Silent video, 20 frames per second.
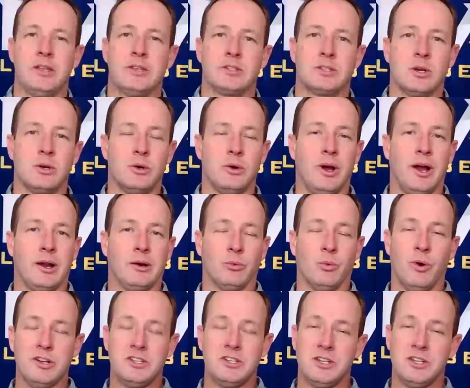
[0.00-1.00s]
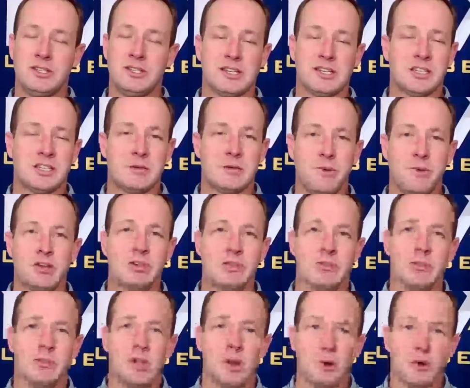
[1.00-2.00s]
So I want you to take
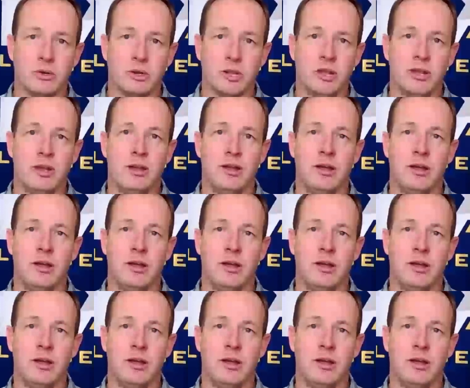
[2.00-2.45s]
special note